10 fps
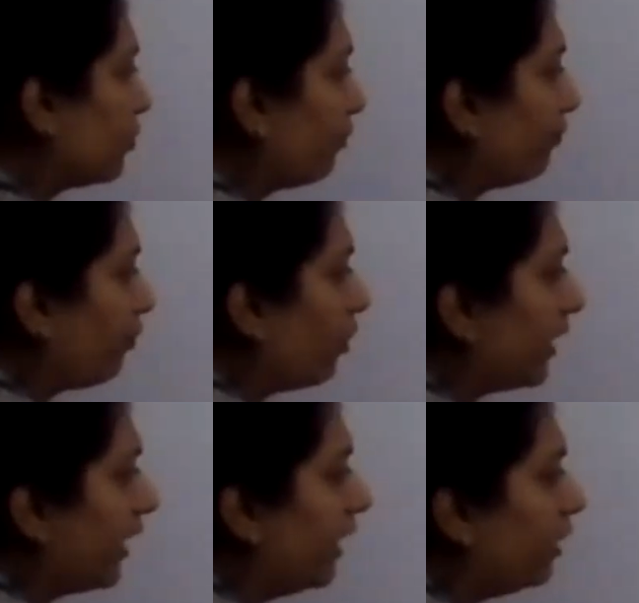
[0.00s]
So,
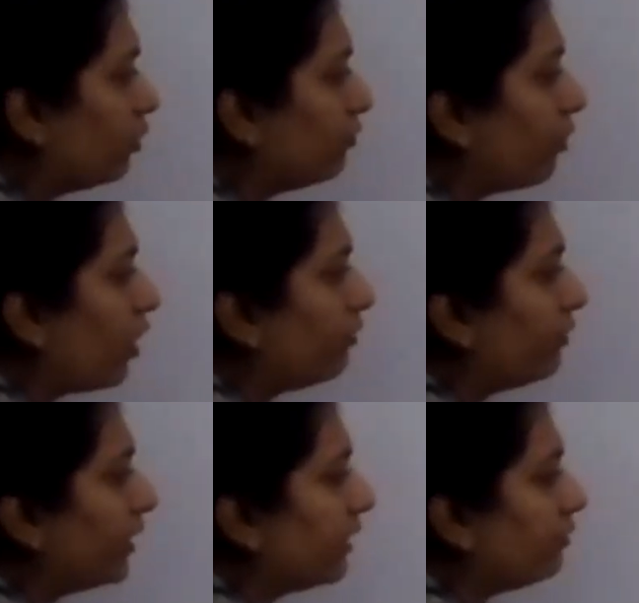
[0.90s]
4 into
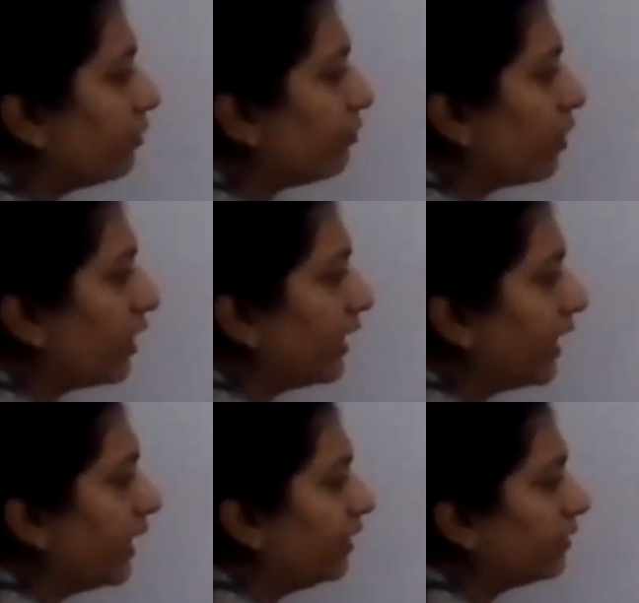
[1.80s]
what will give you
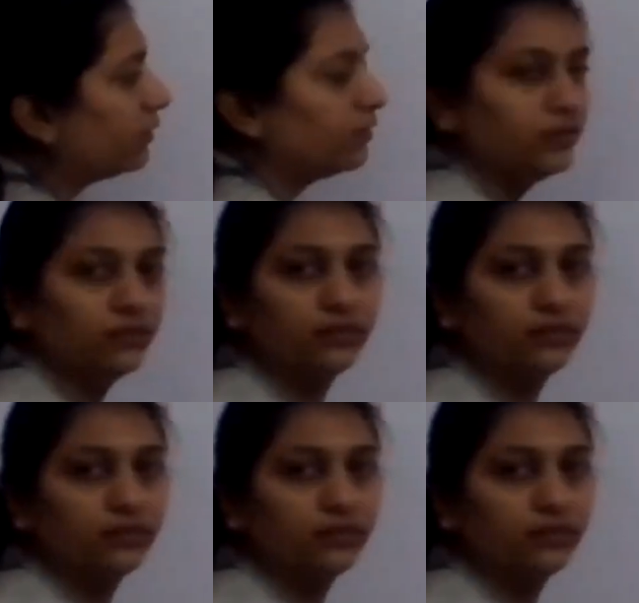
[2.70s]
48?